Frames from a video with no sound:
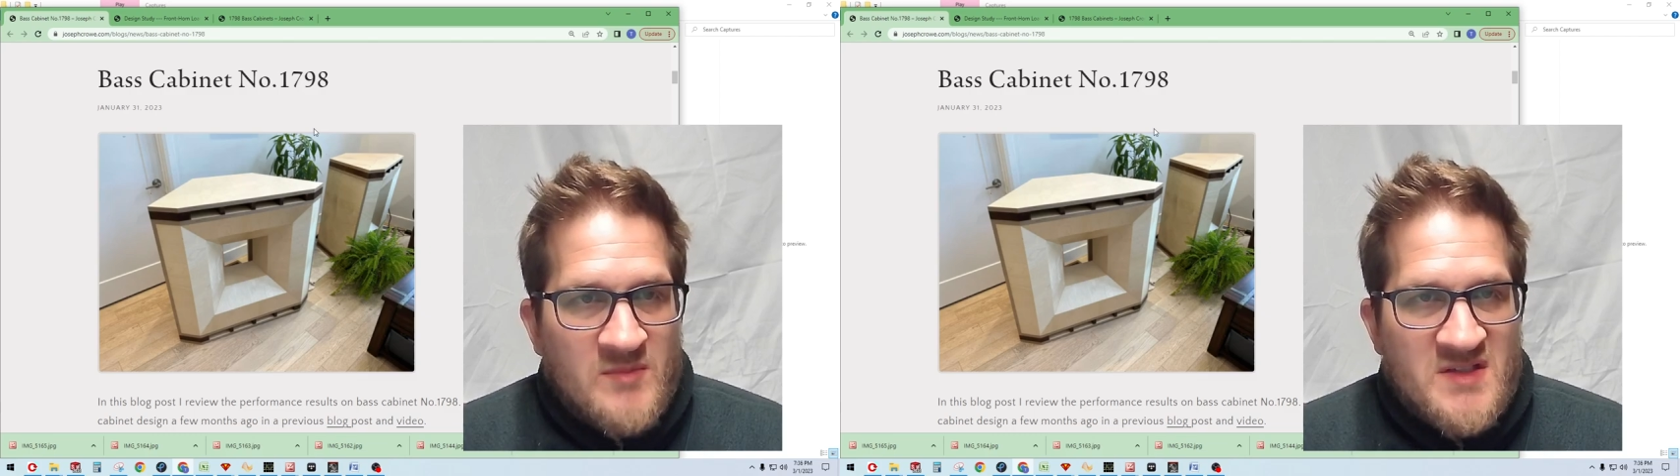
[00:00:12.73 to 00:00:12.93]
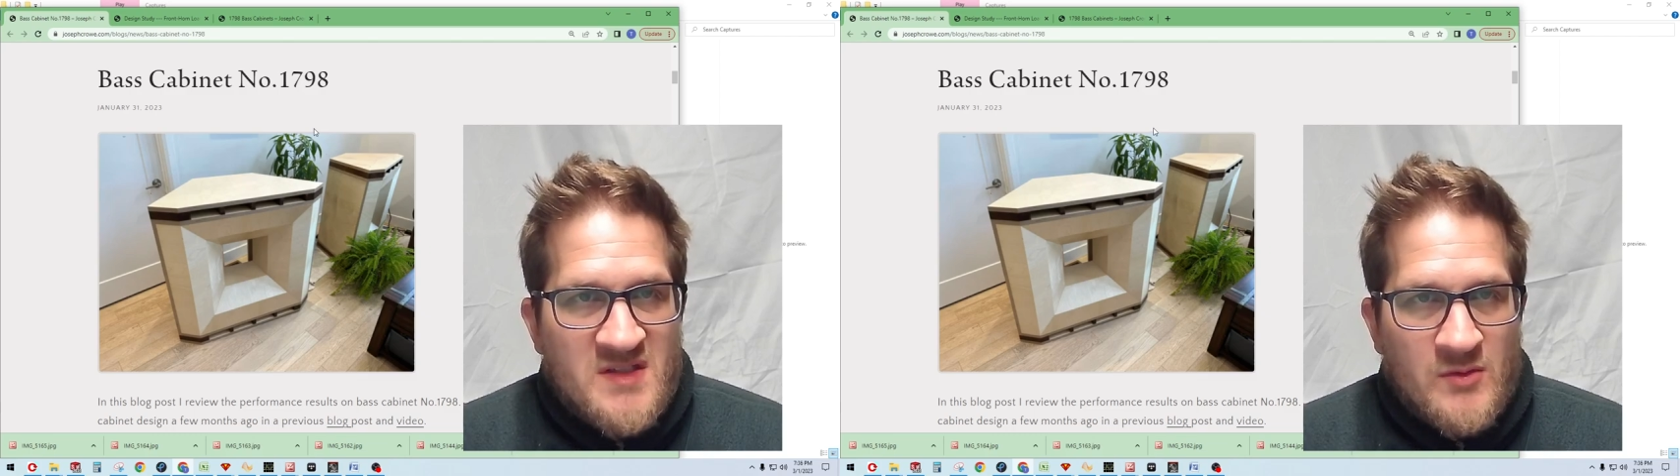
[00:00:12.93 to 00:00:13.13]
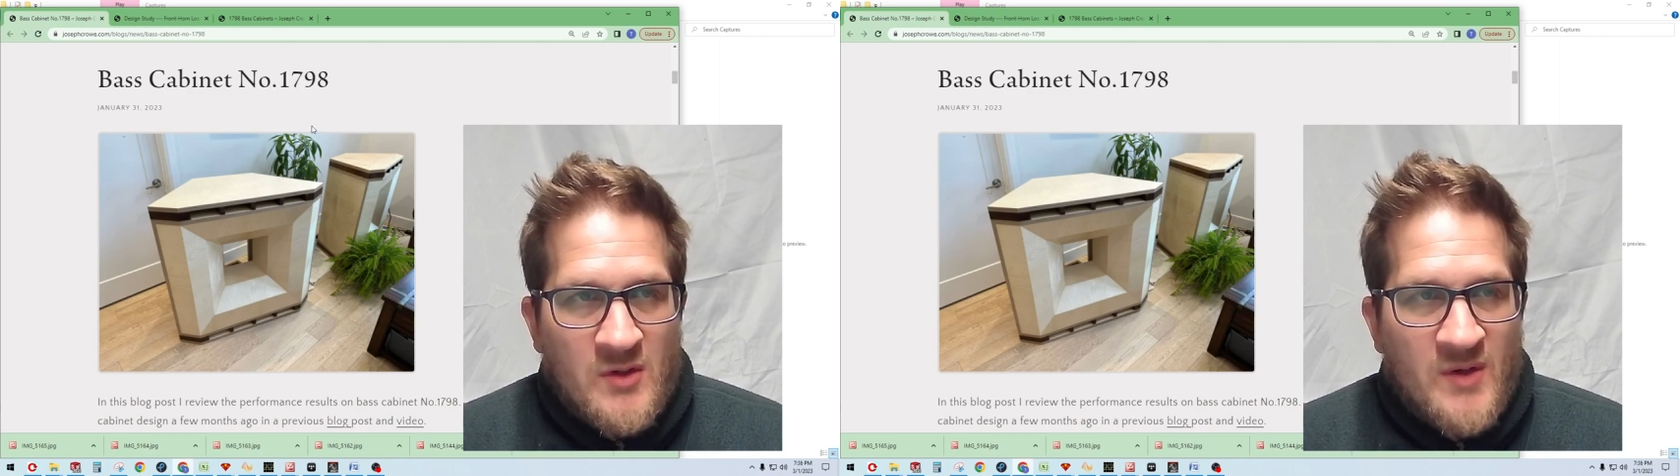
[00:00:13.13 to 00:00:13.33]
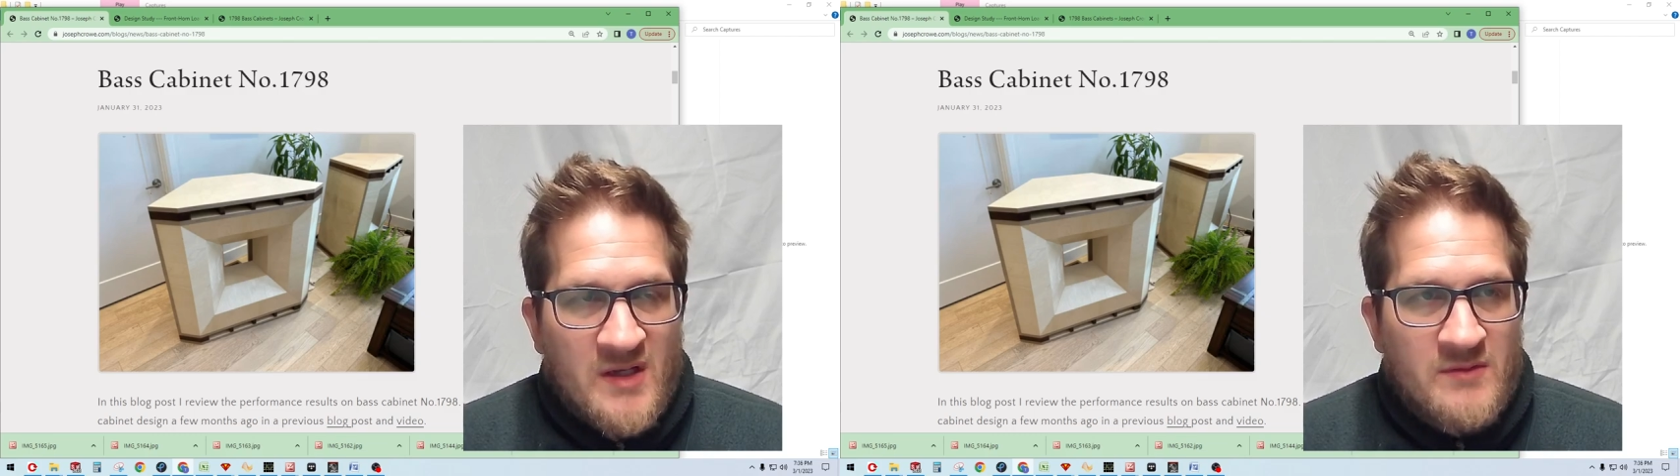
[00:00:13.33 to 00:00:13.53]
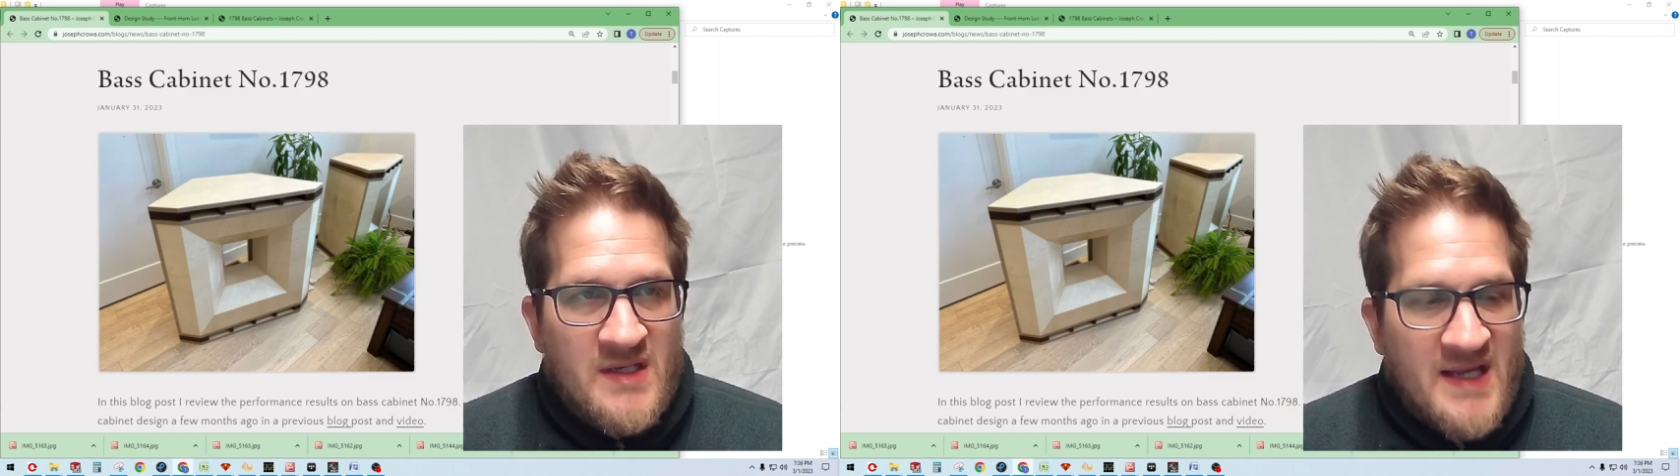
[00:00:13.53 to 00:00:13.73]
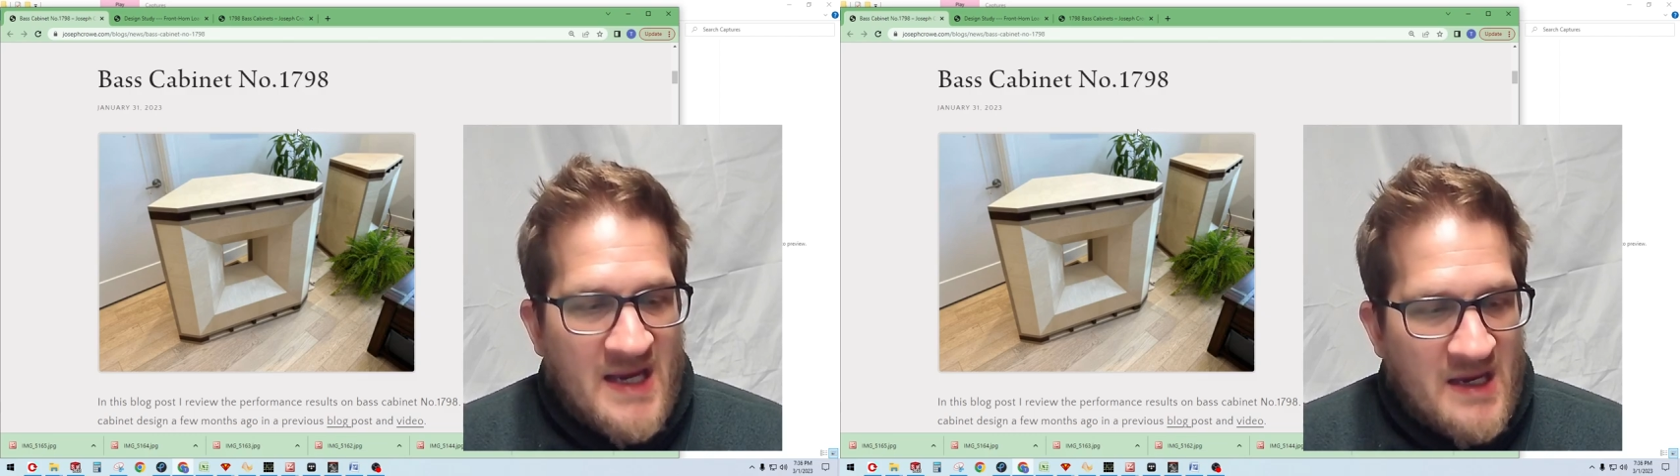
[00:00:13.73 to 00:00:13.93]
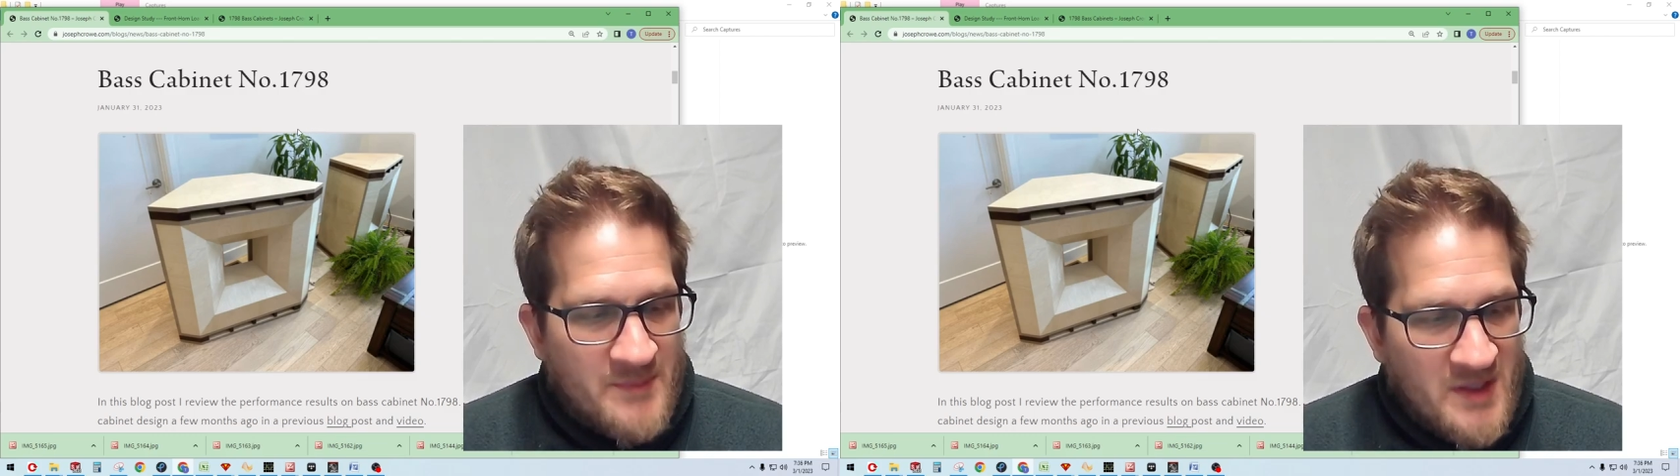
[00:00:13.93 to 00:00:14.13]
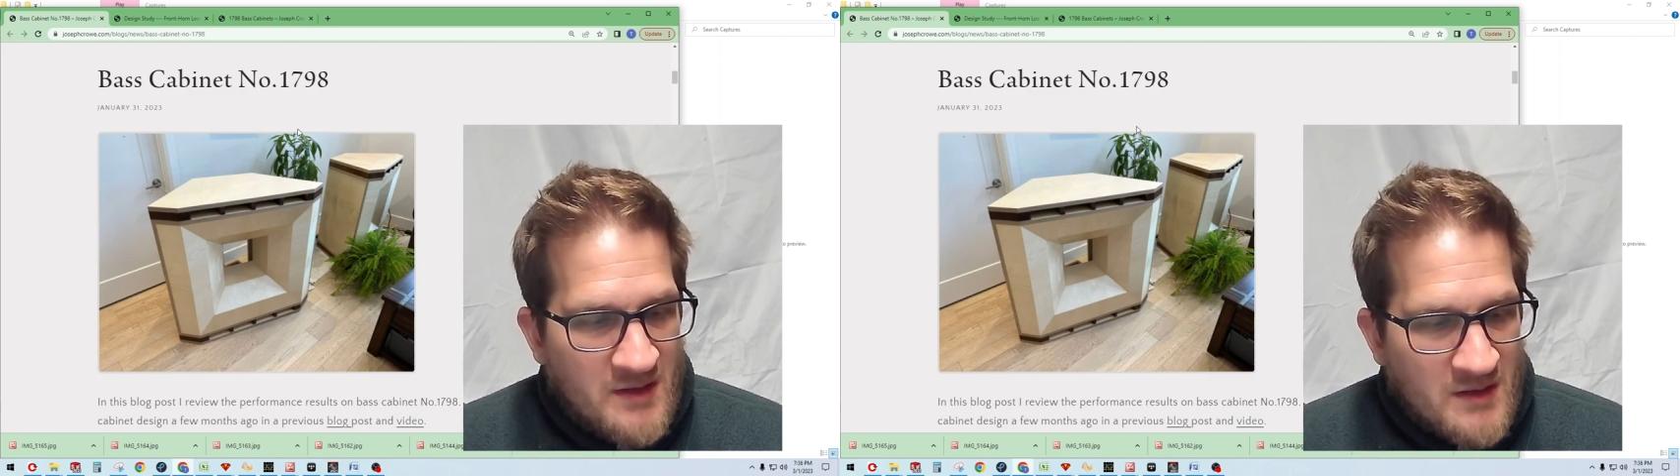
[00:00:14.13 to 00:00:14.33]
just to do a quick recap
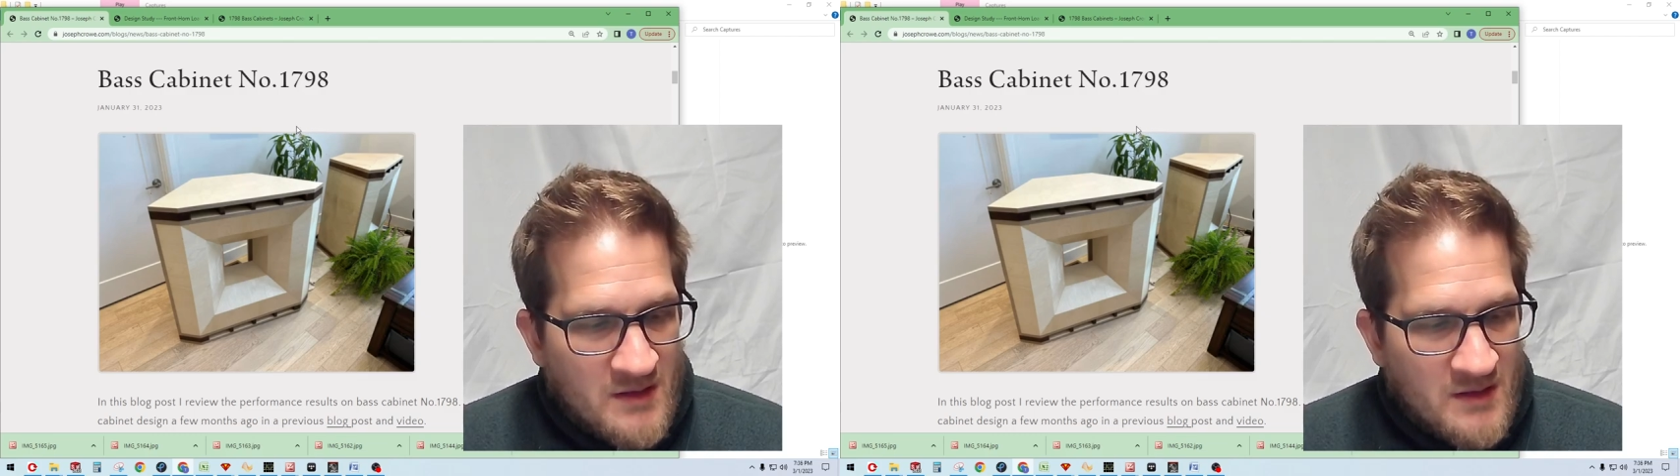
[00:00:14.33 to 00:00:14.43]
here